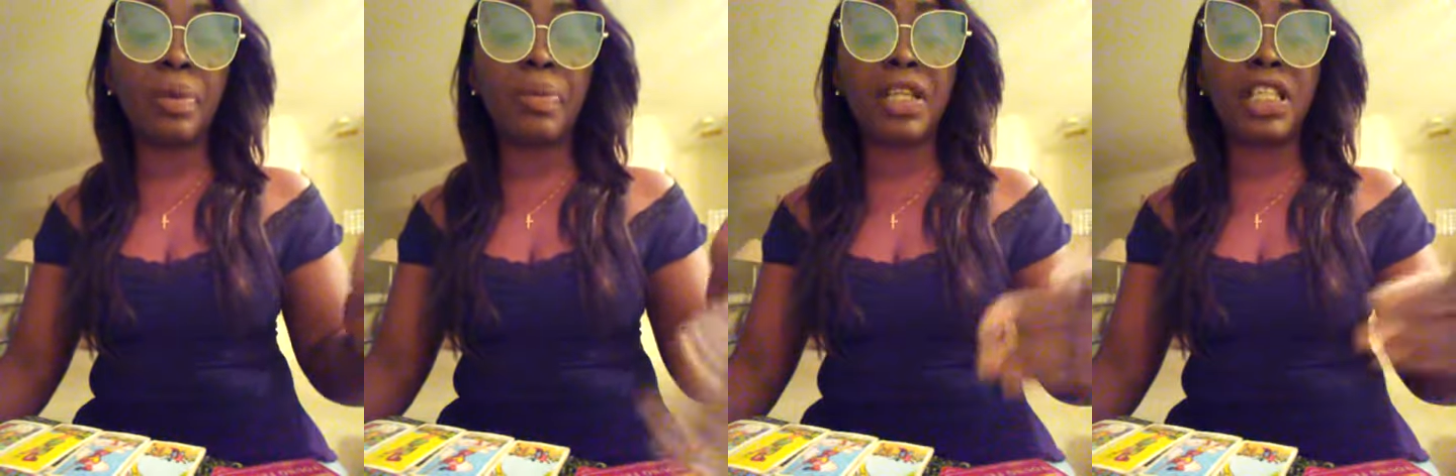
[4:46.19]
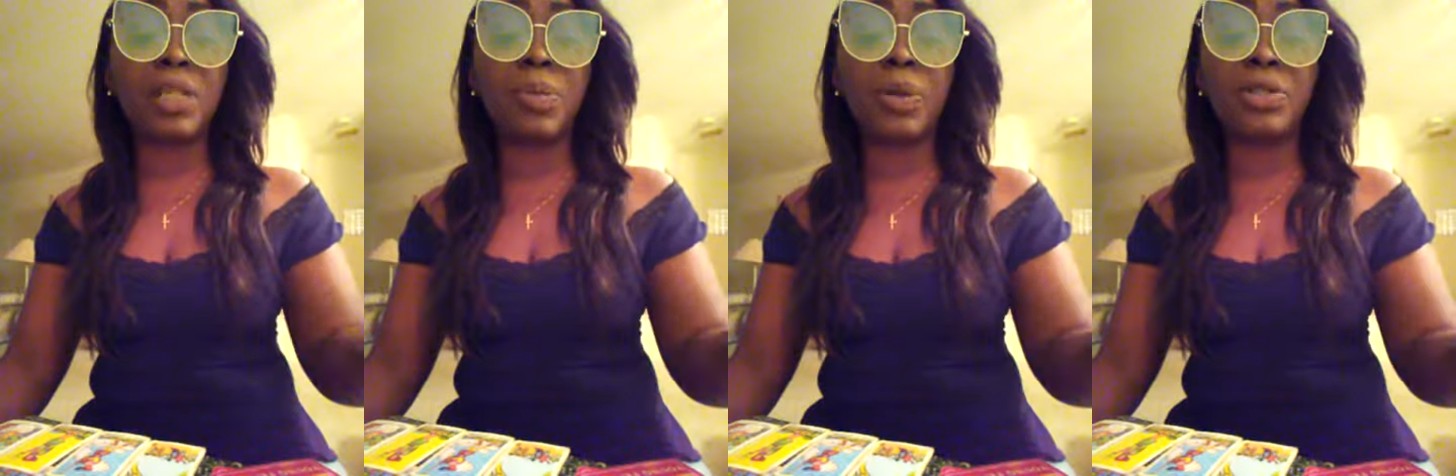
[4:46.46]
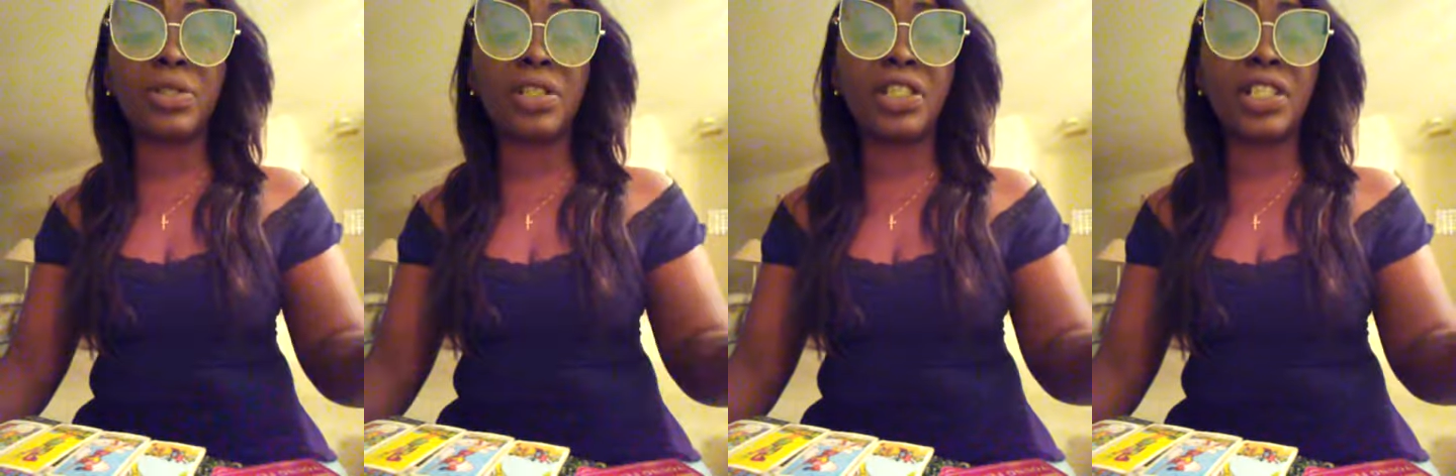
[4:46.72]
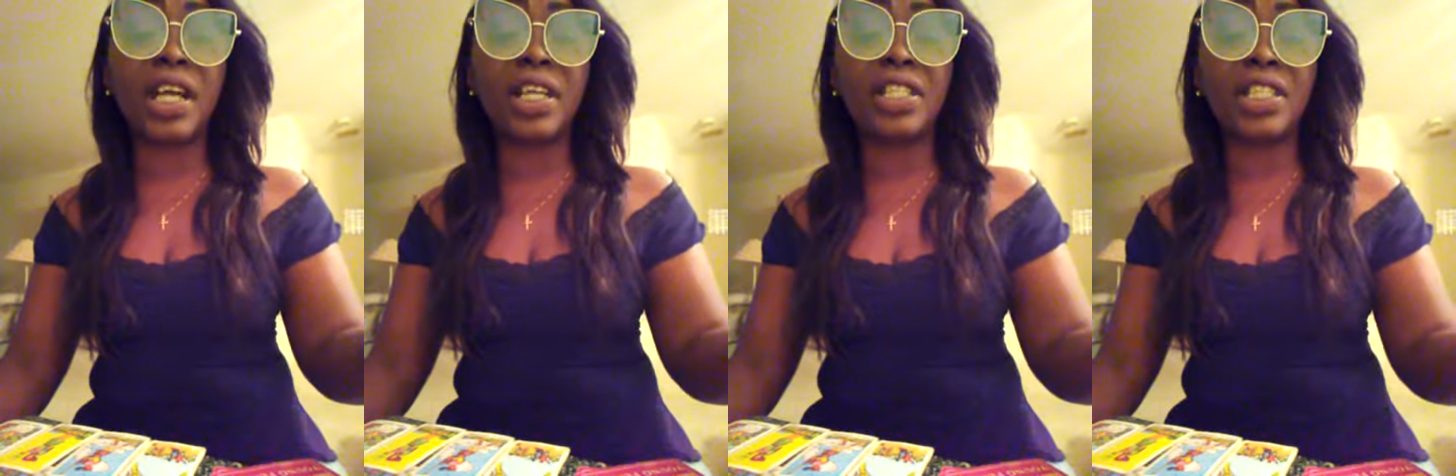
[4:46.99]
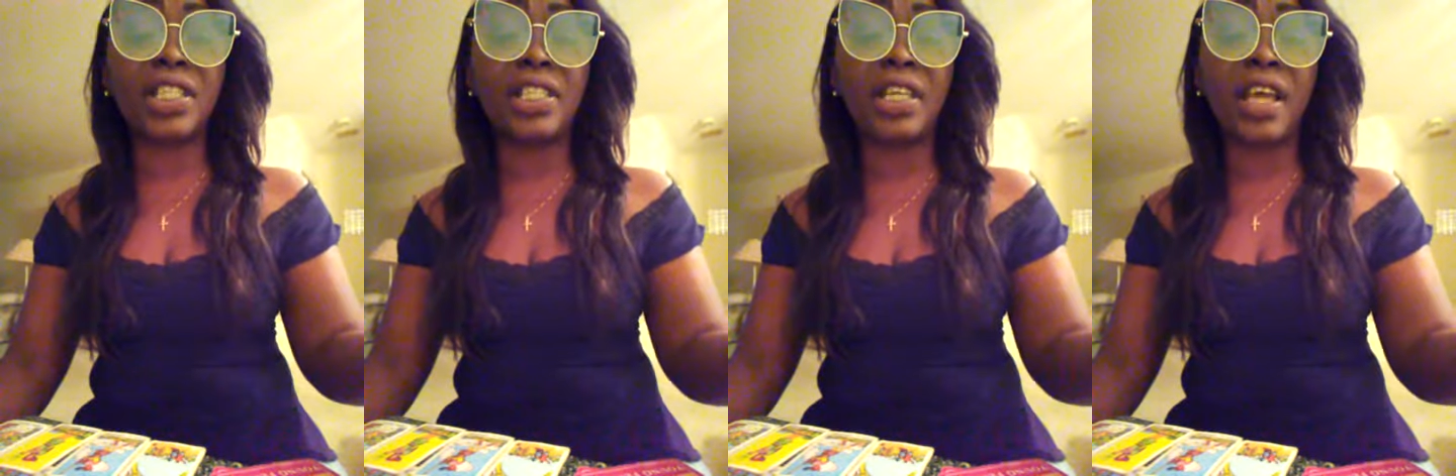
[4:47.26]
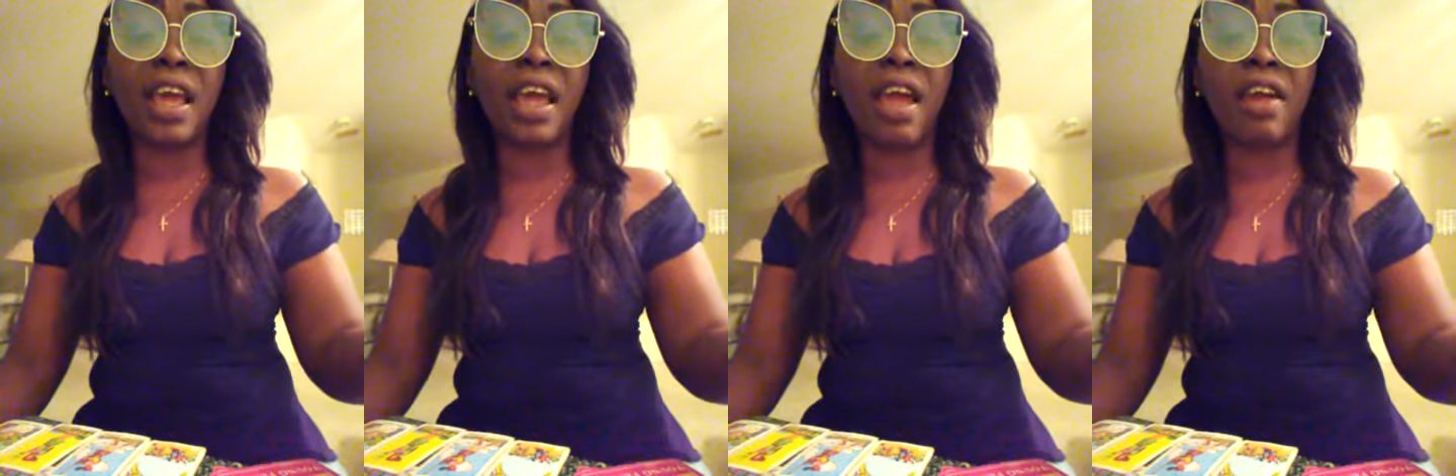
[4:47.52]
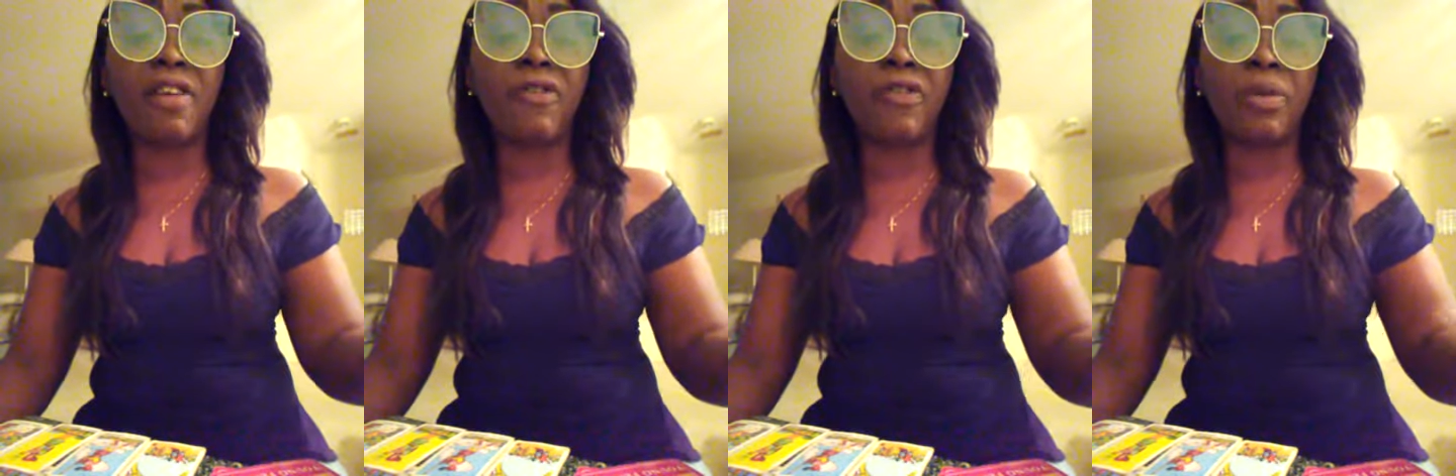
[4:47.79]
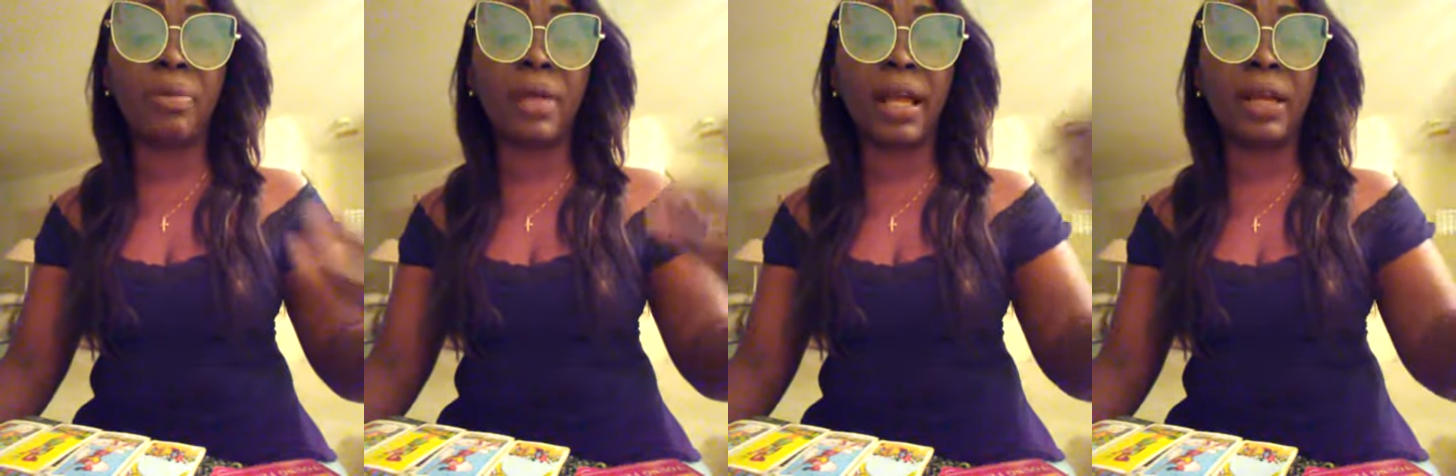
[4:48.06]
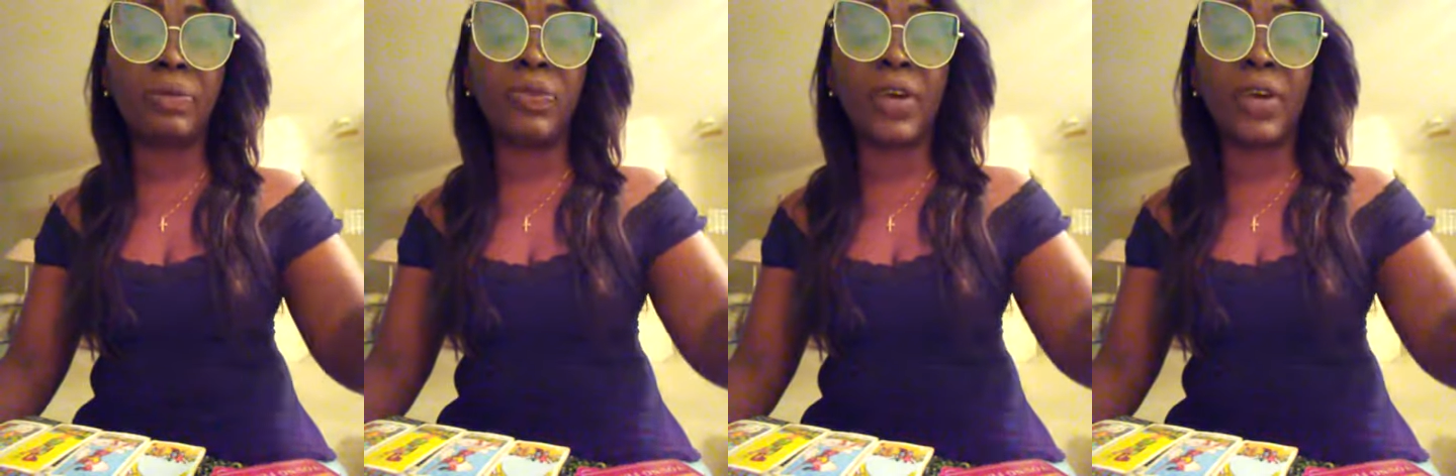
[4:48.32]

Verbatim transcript: Maybe this person changes their hair from like